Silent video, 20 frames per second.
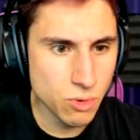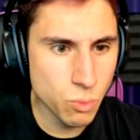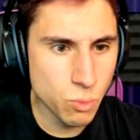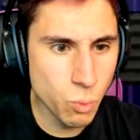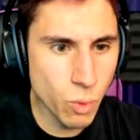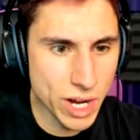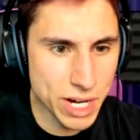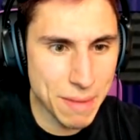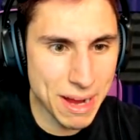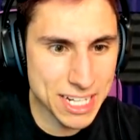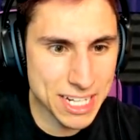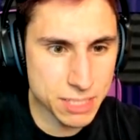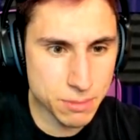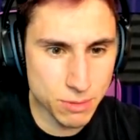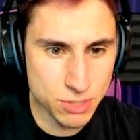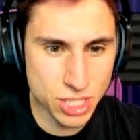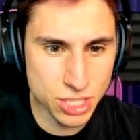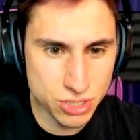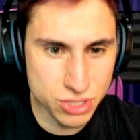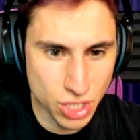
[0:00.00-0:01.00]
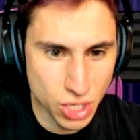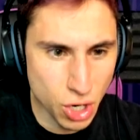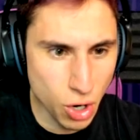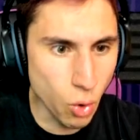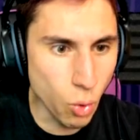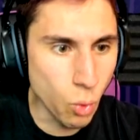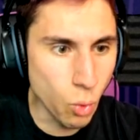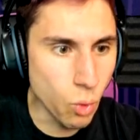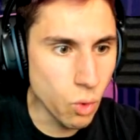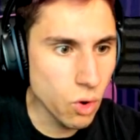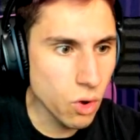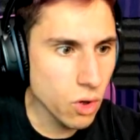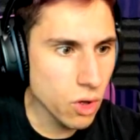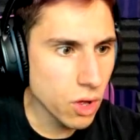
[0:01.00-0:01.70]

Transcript: What am I supposed to do?